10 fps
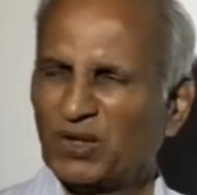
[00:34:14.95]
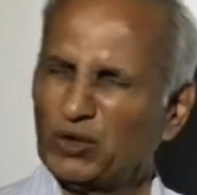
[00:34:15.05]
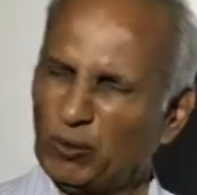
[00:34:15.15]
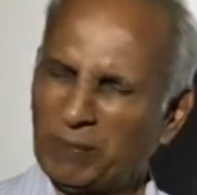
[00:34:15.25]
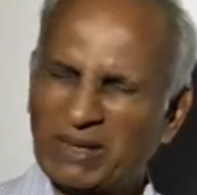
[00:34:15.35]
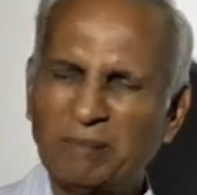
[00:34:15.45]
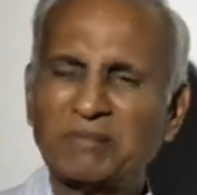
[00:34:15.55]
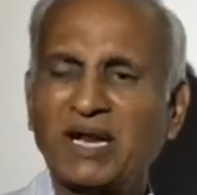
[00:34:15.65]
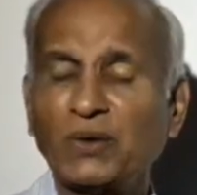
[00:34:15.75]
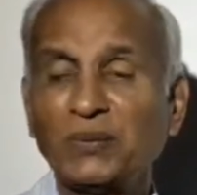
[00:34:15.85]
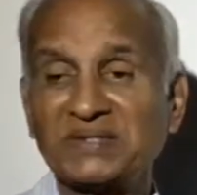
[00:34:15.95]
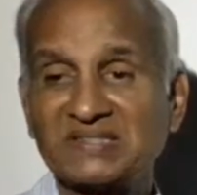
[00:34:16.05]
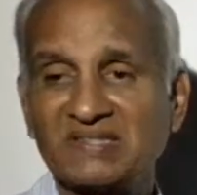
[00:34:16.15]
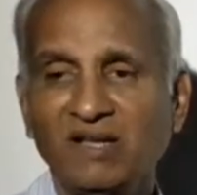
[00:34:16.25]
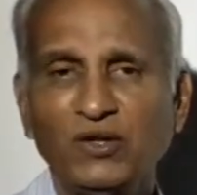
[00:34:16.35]
You become
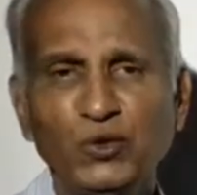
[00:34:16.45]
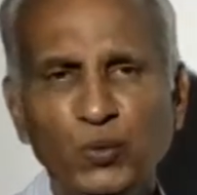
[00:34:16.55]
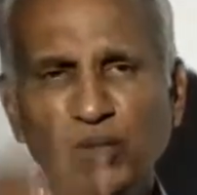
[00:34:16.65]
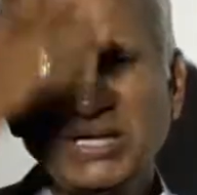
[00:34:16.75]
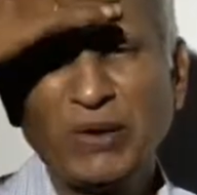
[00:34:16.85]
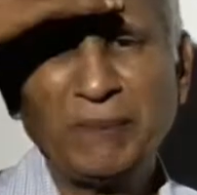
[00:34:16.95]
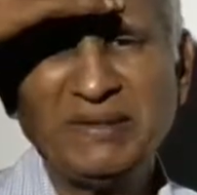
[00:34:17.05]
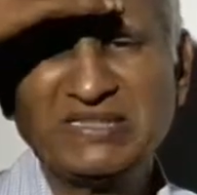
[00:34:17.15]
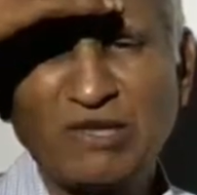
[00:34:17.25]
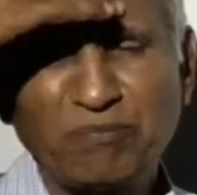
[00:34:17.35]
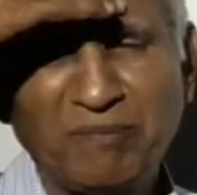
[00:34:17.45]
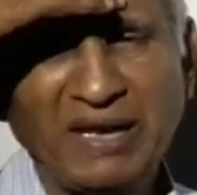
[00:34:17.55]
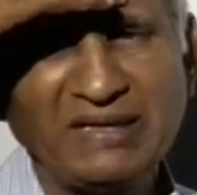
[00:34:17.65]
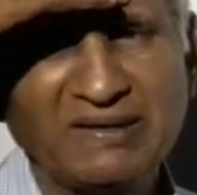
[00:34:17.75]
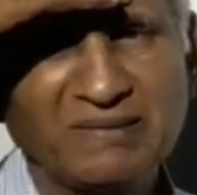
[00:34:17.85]
nervous. You won't have peace of mind.